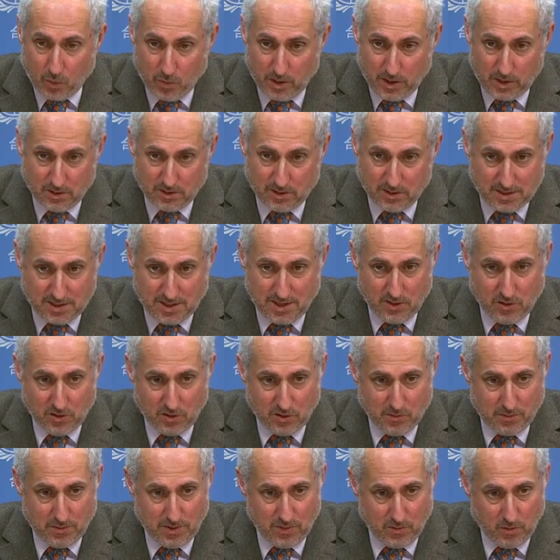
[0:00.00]
We
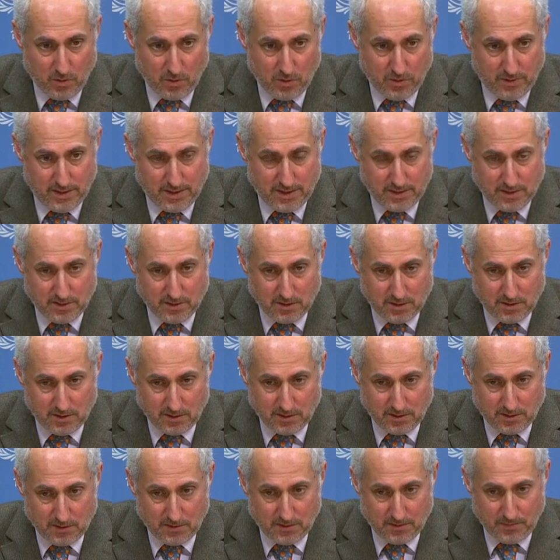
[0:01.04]
continue to be worried
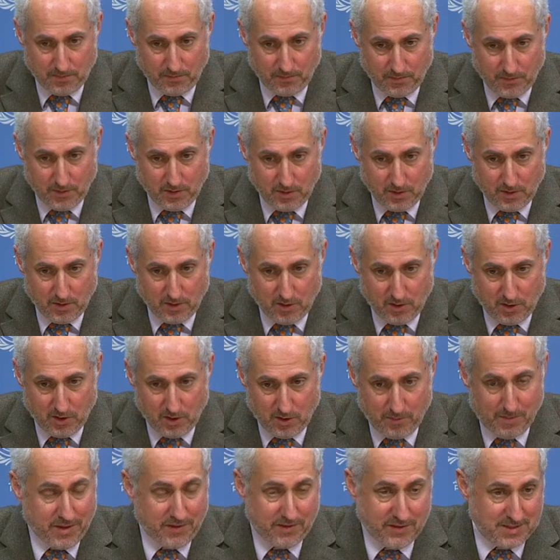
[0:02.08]
uh,
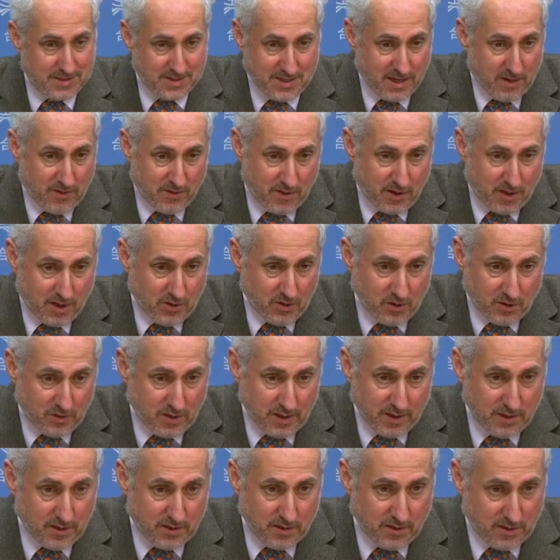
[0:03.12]
about the state of the
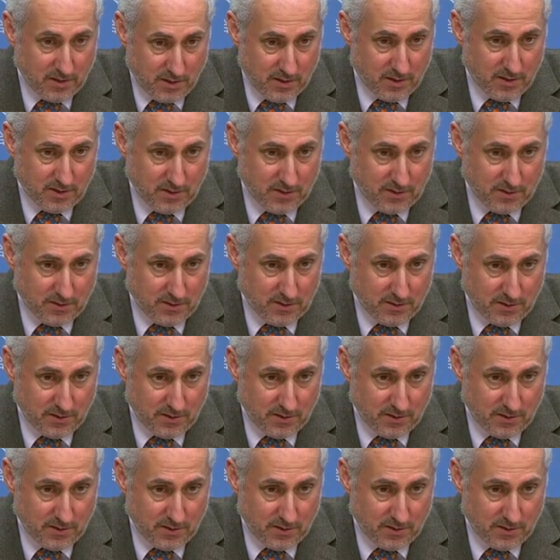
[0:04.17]
country, uh,